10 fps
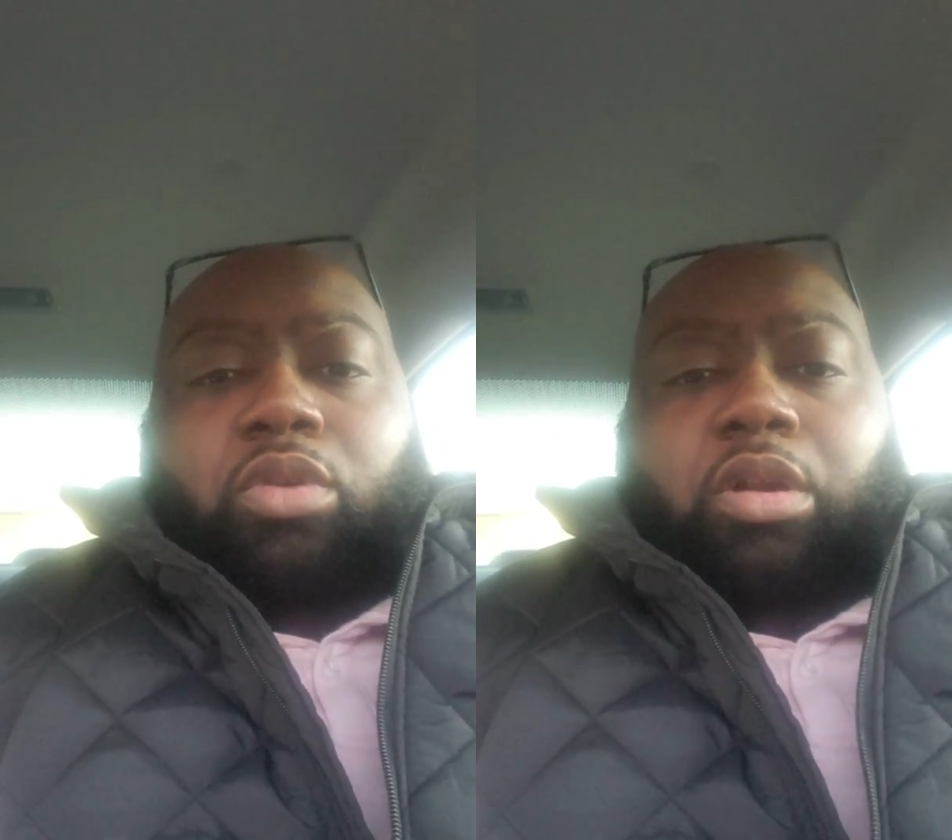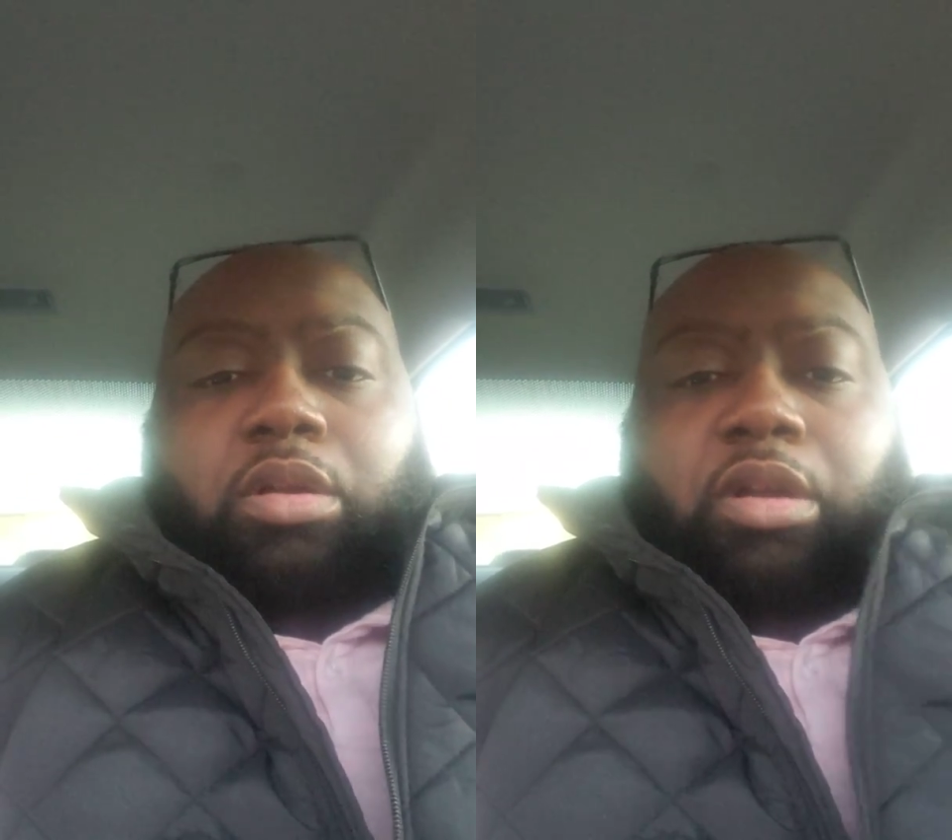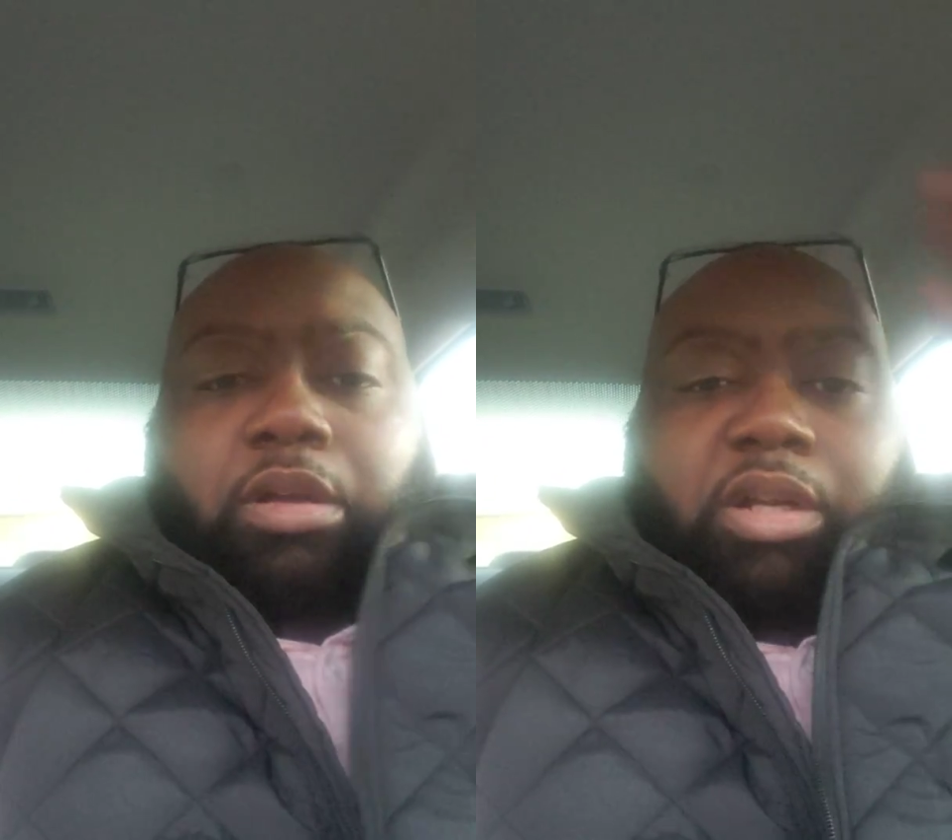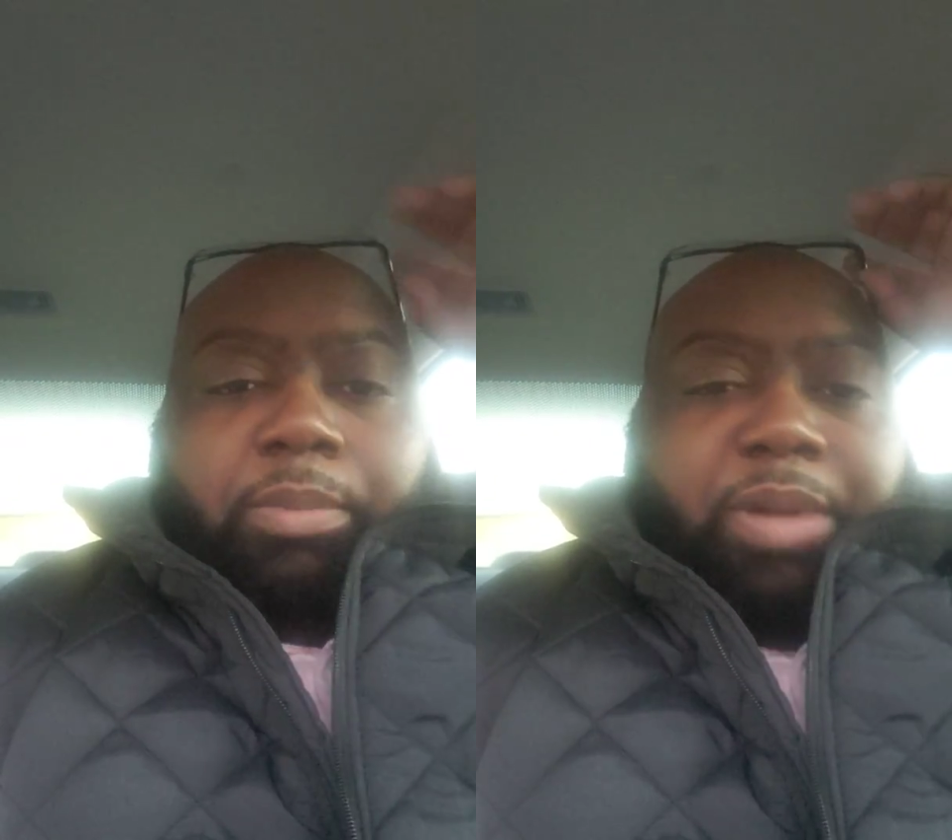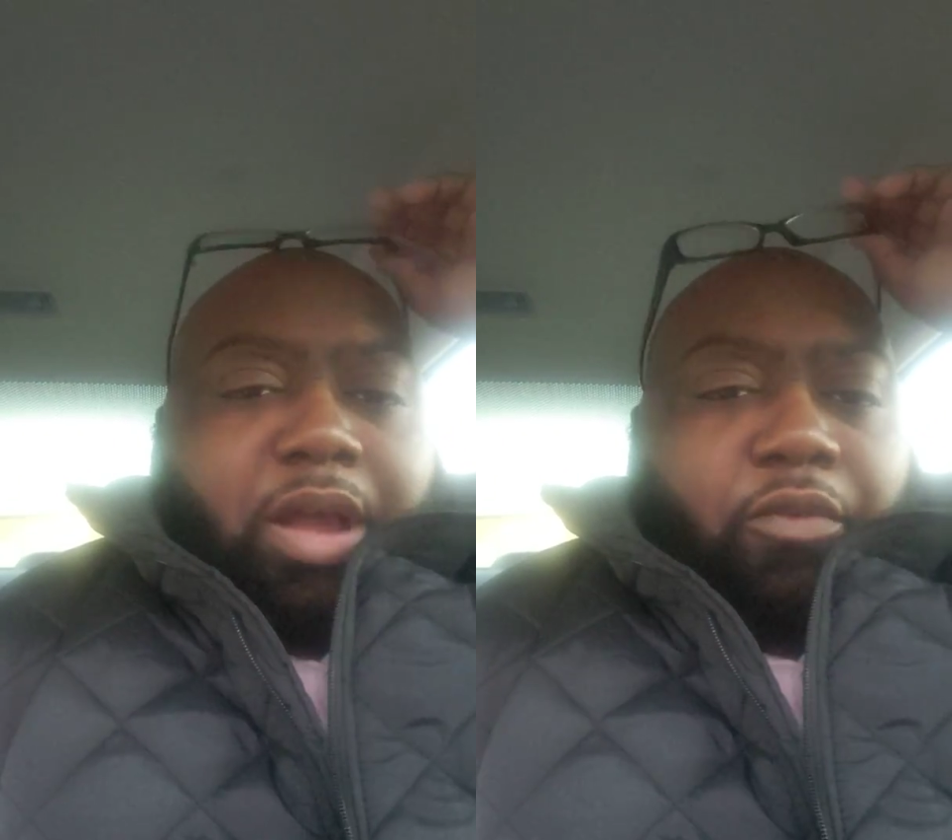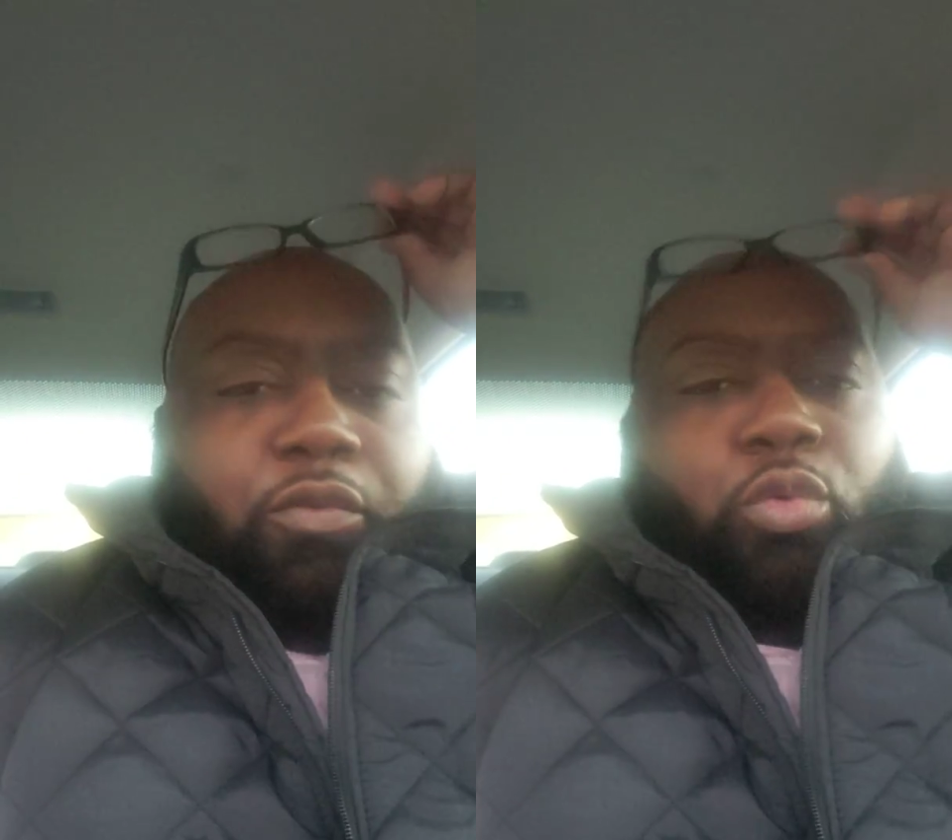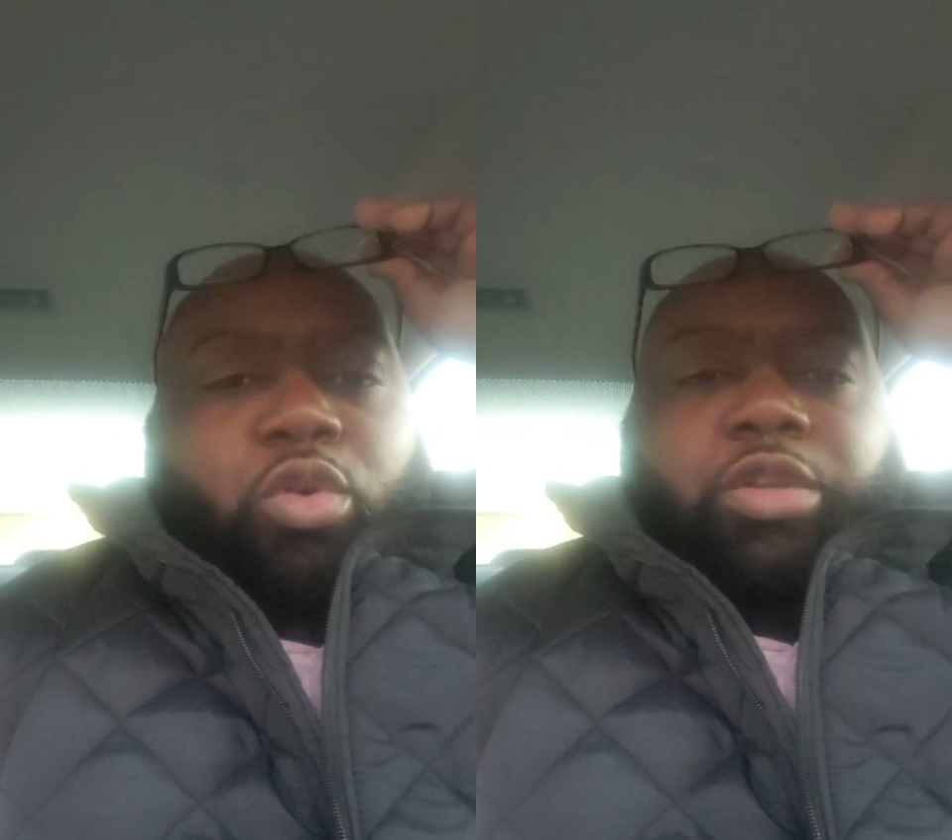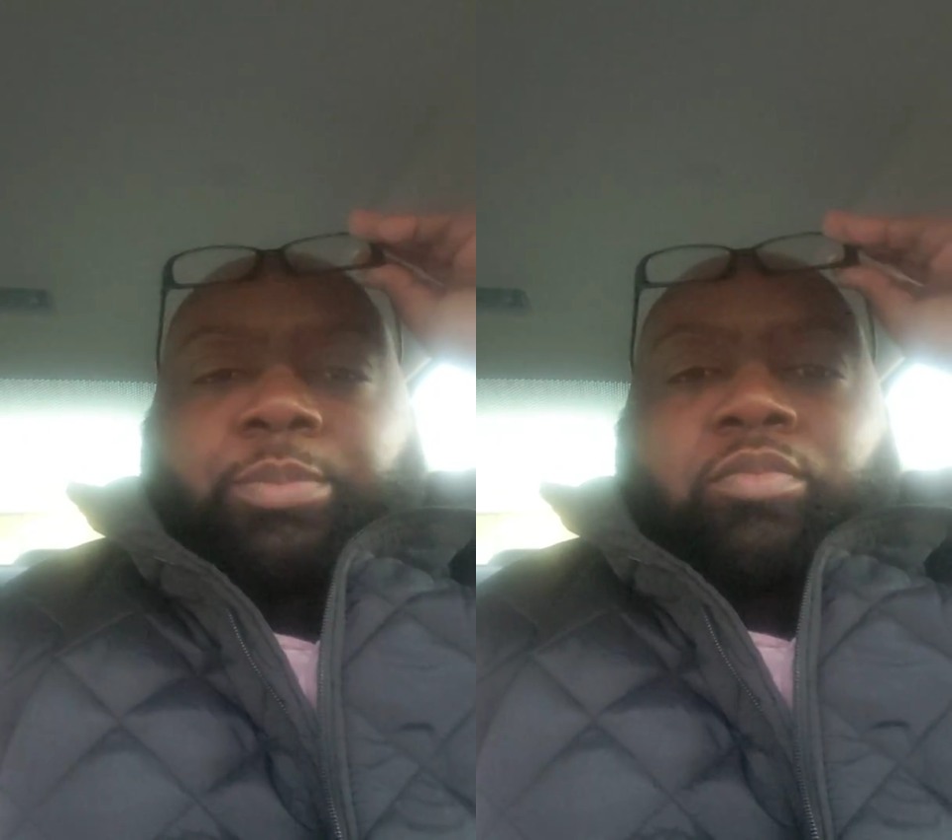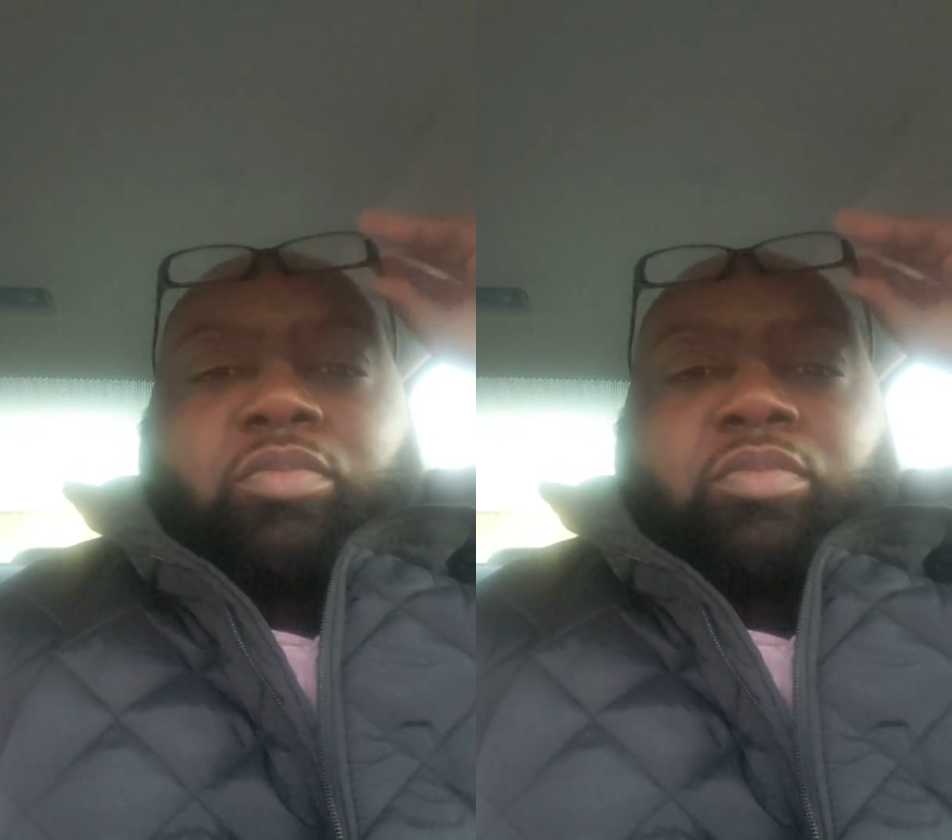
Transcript: a power forward